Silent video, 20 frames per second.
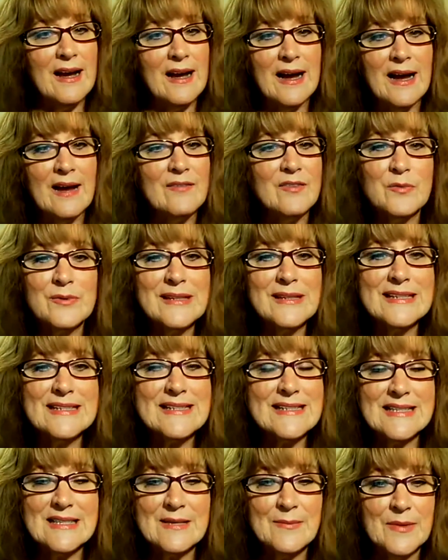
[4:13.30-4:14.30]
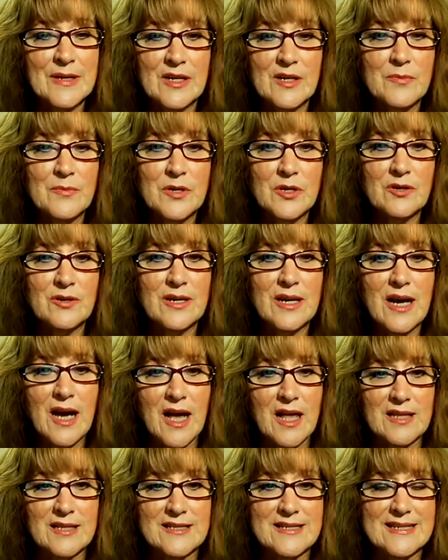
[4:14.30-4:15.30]
I haven't really seen them in community
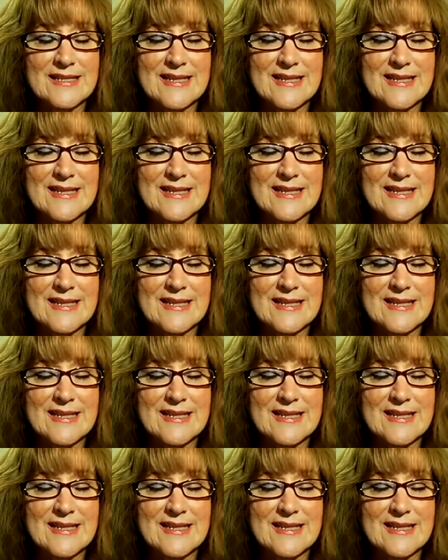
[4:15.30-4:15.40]
college